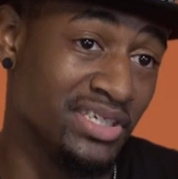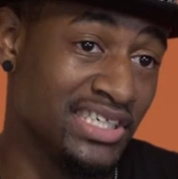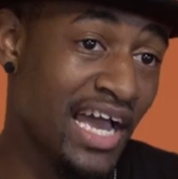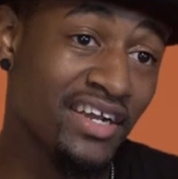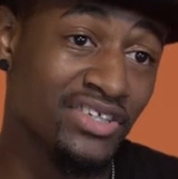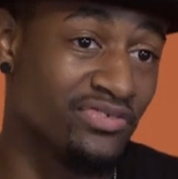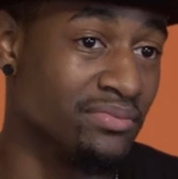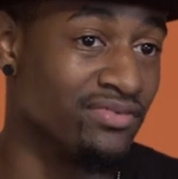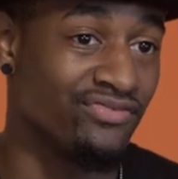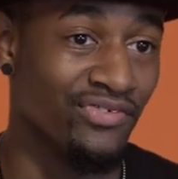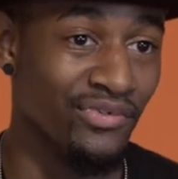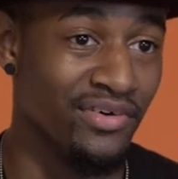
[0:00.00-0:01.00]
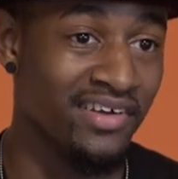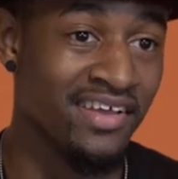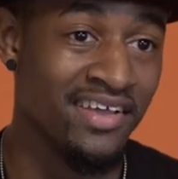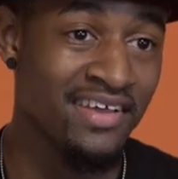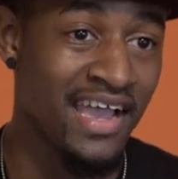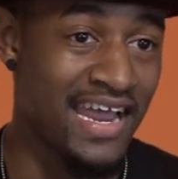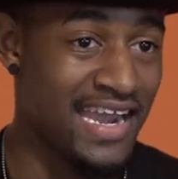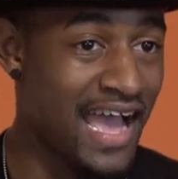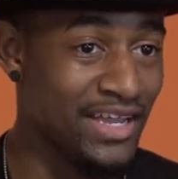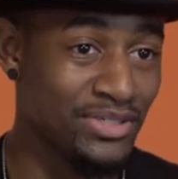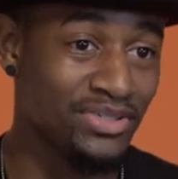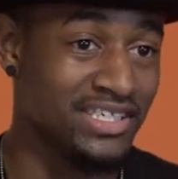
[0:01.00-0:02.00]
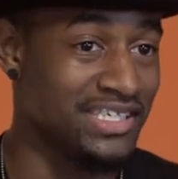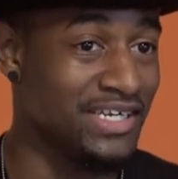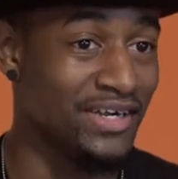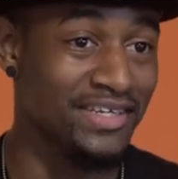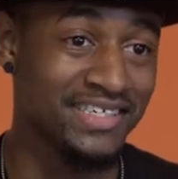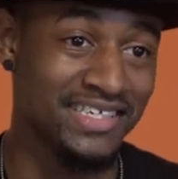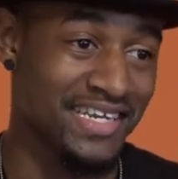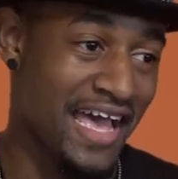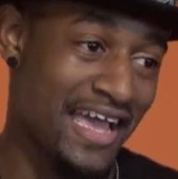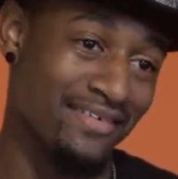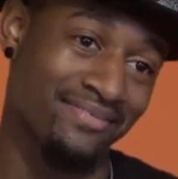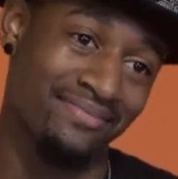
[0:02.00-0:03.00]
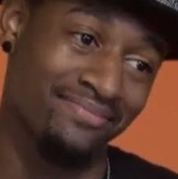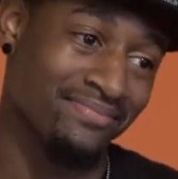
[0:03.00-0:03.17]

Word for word: been challenged with before. And now you are sitting there looking like,